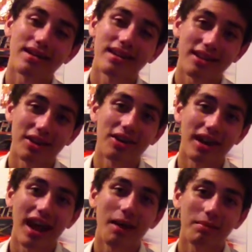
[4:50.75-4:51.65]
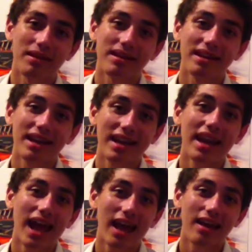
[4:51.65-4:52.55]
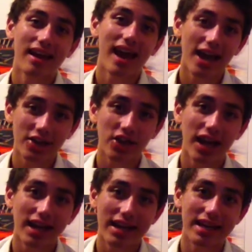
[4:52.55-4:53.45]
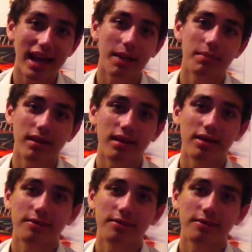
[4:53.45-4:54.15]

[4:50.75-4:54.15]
It's gonna happen it ha- hashtag it happens.